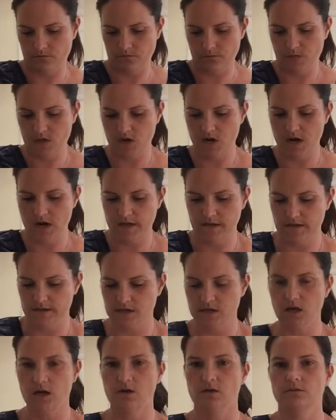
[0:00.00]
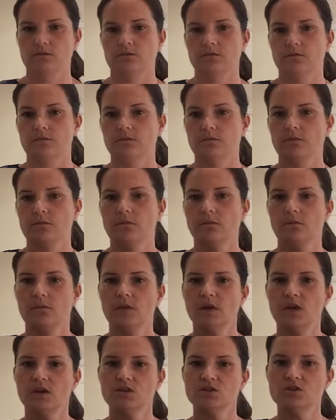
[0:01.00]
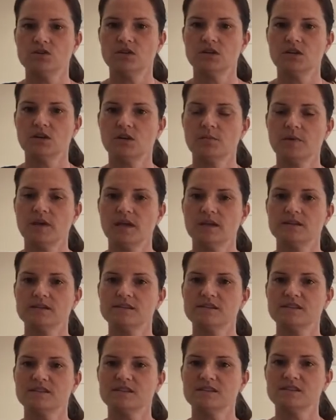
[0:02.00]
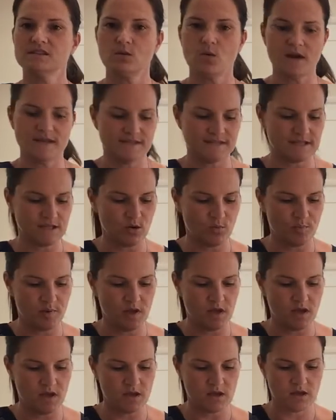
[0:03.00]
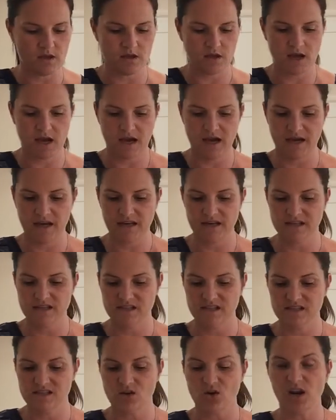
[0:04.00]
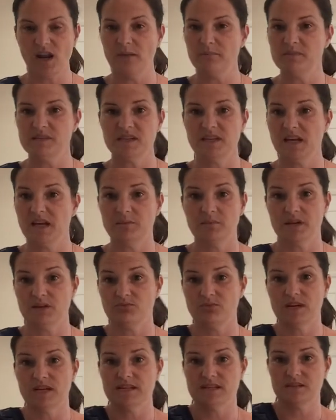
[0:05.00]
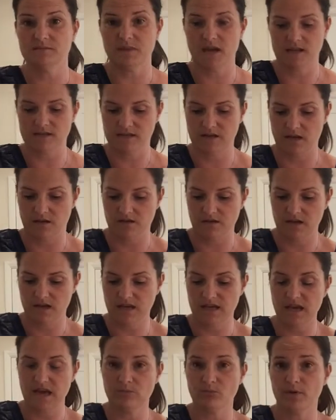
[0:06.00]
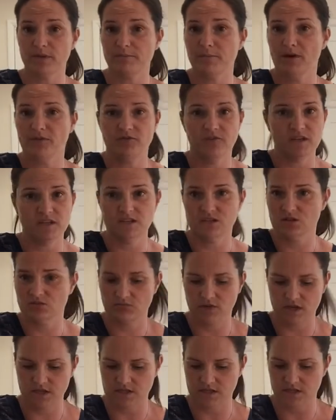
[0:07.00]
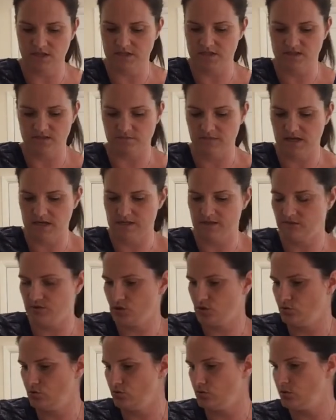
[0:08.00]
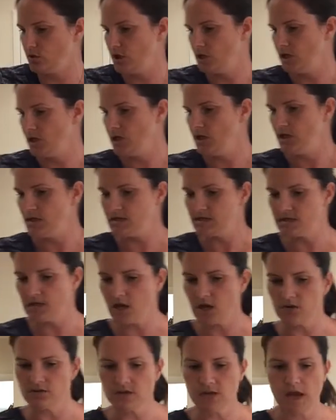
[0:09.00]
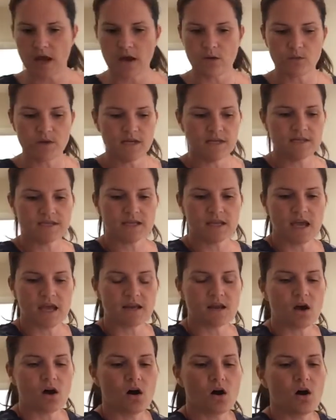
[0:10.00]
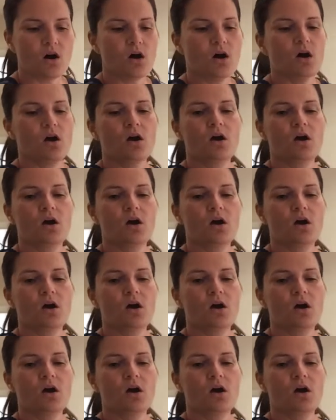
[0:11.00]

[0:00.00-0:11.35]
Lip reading: Okay, so should look a bit, it's quite sloppy and it's got lumps in it, but it really doesn't matter. Again, with muffins, it doesn't matter at all. So now we need to get our